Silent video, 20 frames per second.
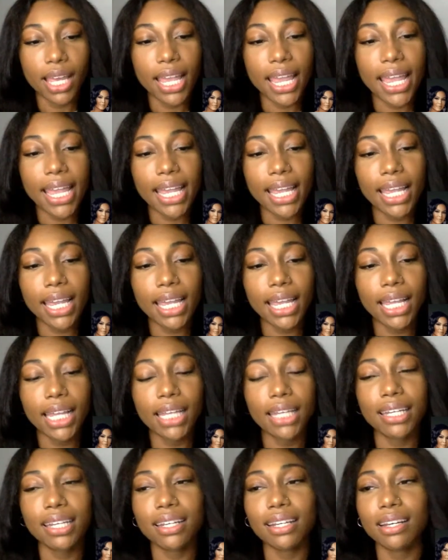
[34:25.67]

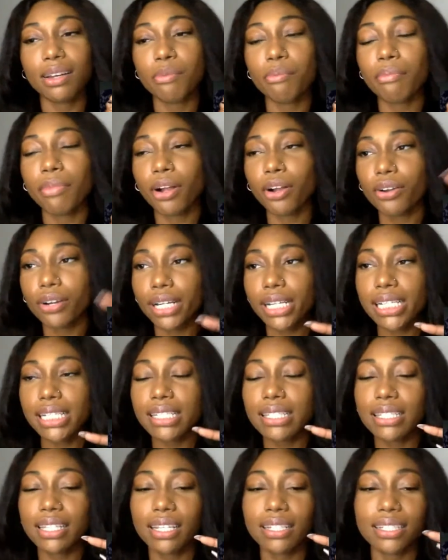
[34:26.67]
And
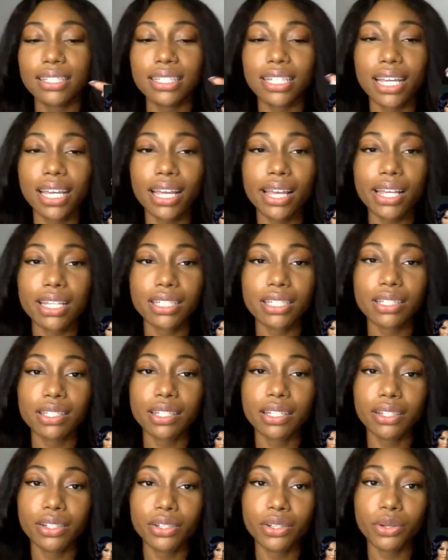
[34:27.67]
Chris says
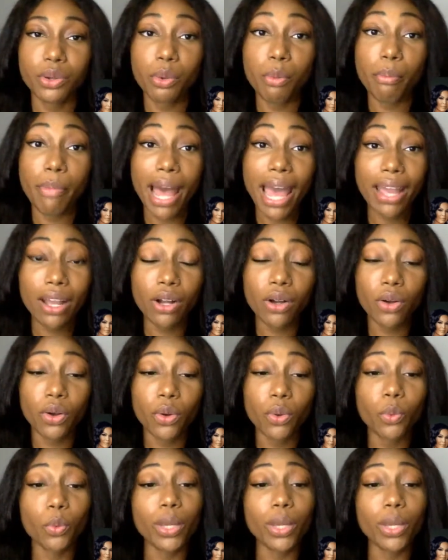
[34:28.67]
to Michael,